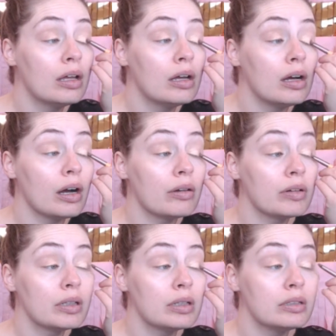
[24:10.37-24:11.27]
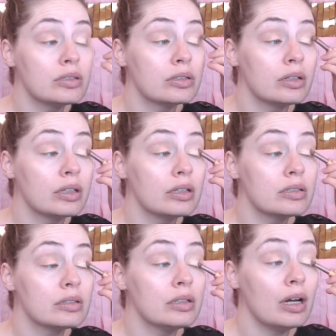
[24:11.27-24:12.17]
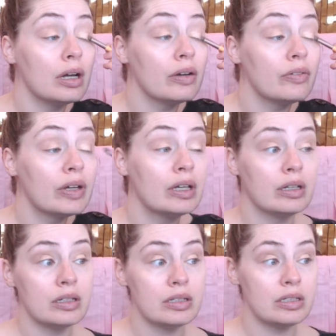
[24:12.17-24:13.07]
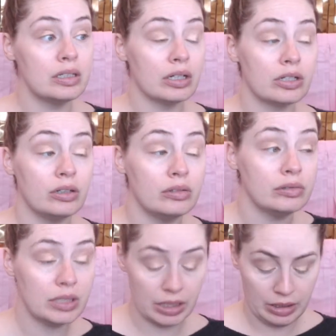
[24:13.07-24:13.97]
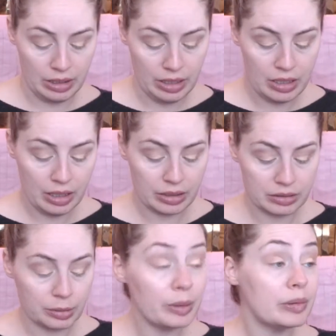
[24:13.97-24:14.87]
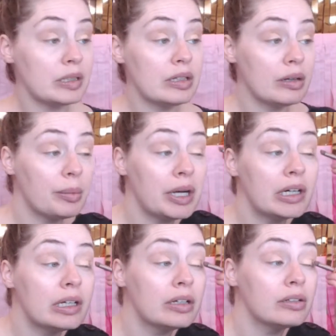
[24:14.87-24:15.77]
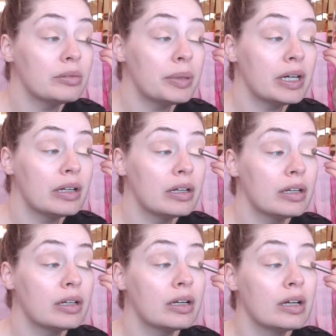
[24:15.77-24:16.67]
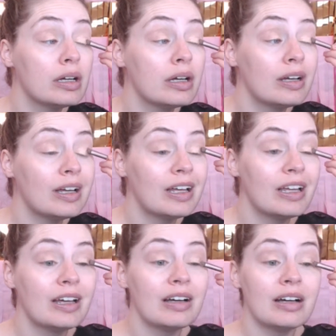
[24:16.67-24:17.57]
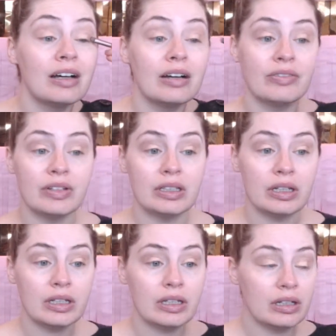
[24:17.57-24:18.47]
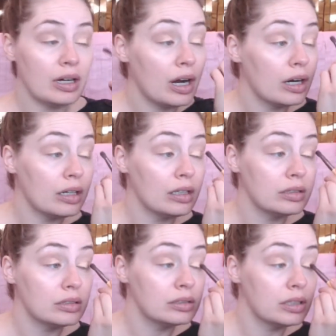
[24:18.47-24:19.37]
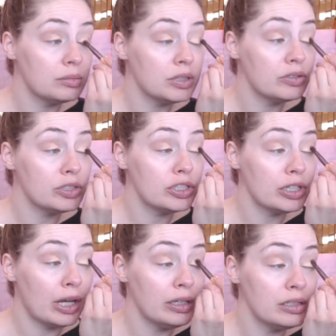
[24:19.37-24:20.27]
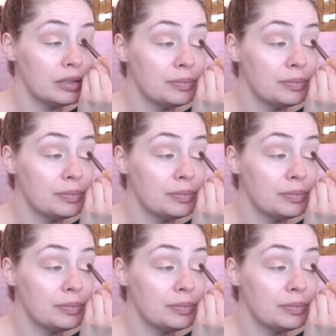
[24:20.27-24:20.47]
I really enjoy these live sessions. I don't know about you, but I feel like they're our little time to chat.